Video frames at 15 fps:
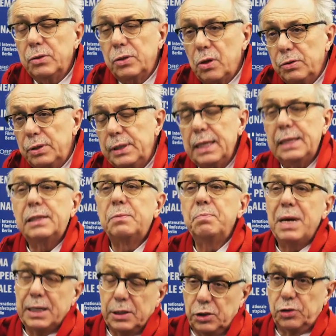So this
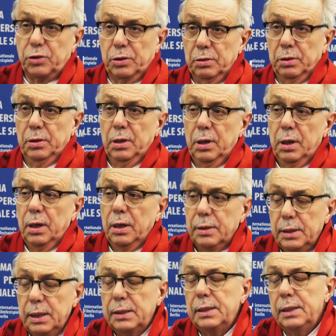mixture,
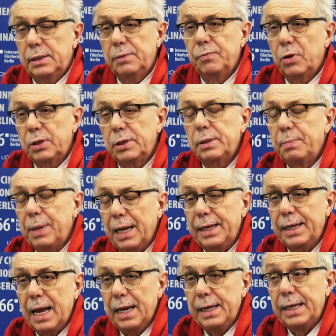this is what the
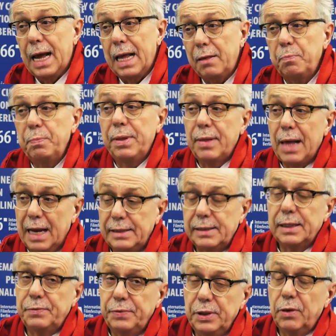Berlinale does, besides
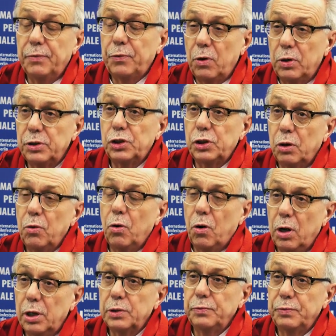that we, of course, show
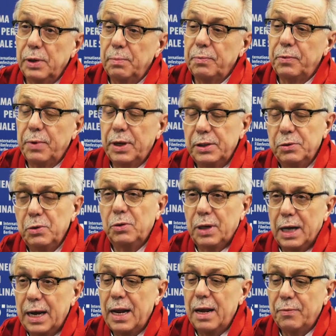also films where you
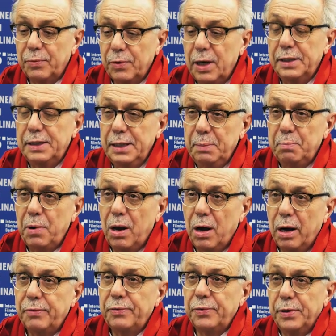can have a deep
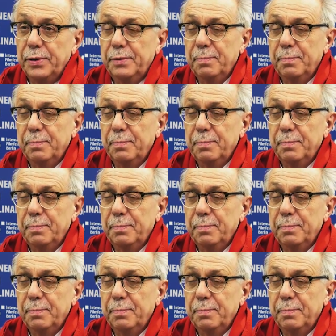love.